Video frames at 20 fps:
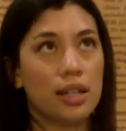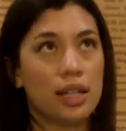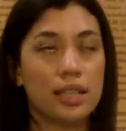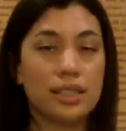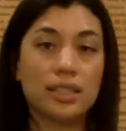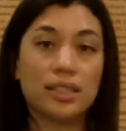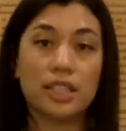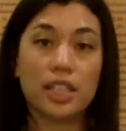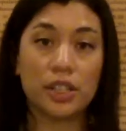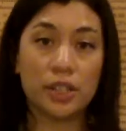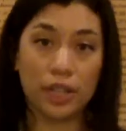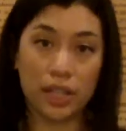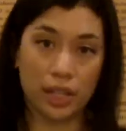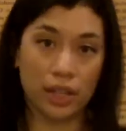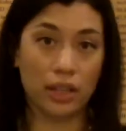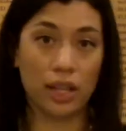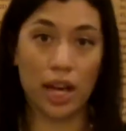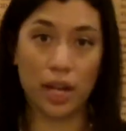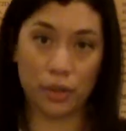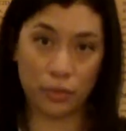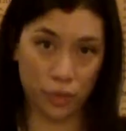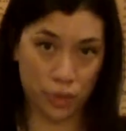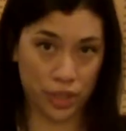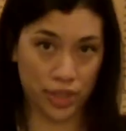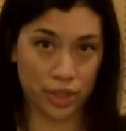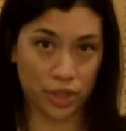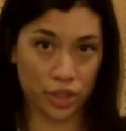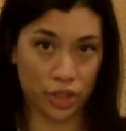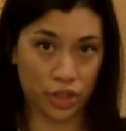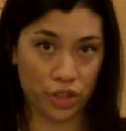considered in a lot of
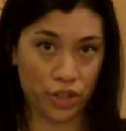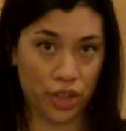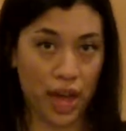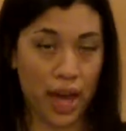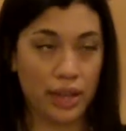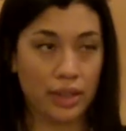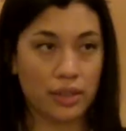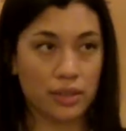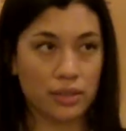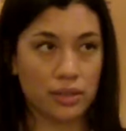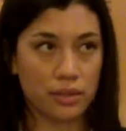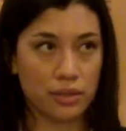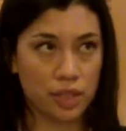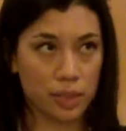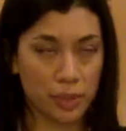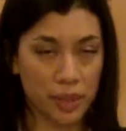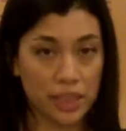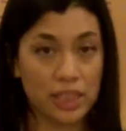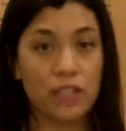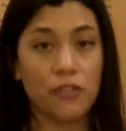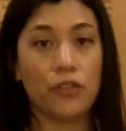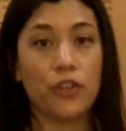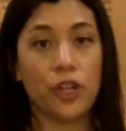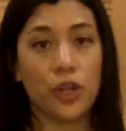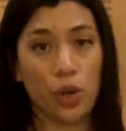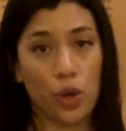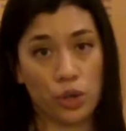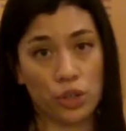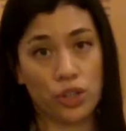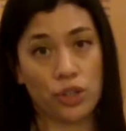research that specific
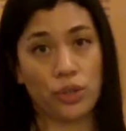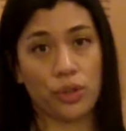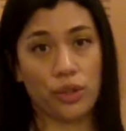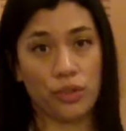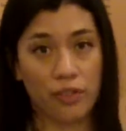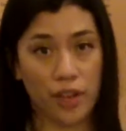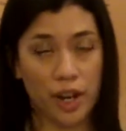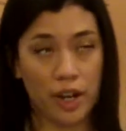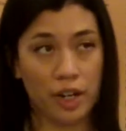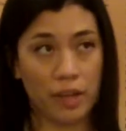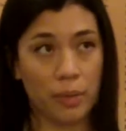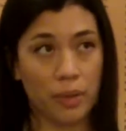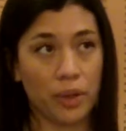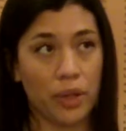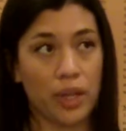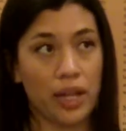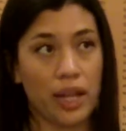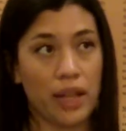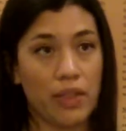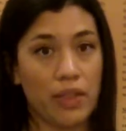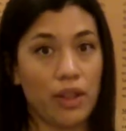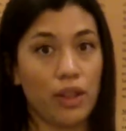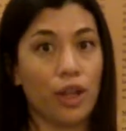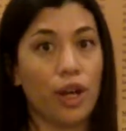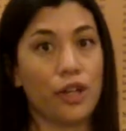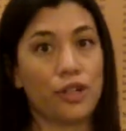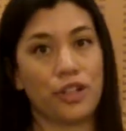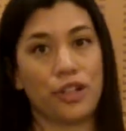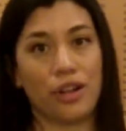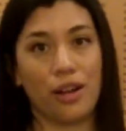cultural variable in the
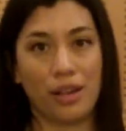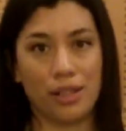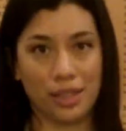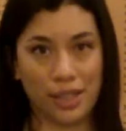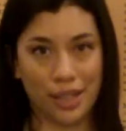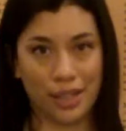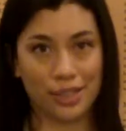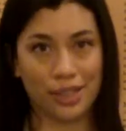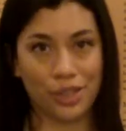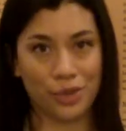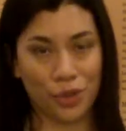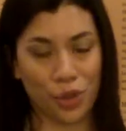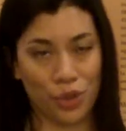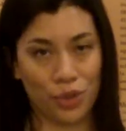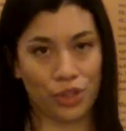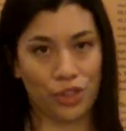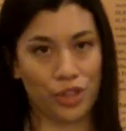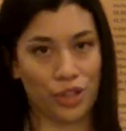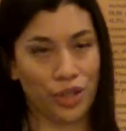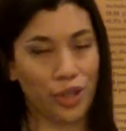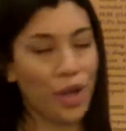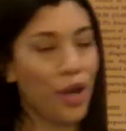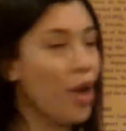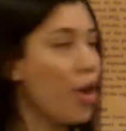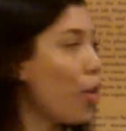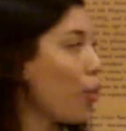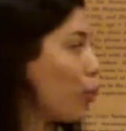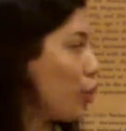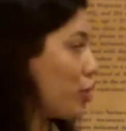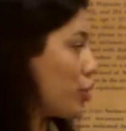larger context of culture,
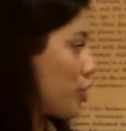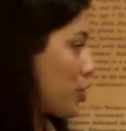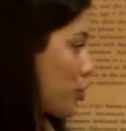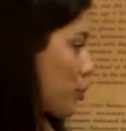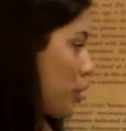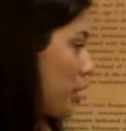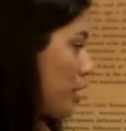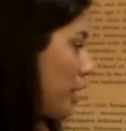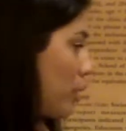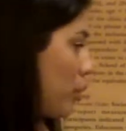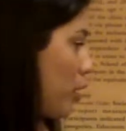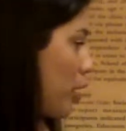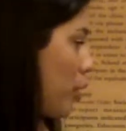which is really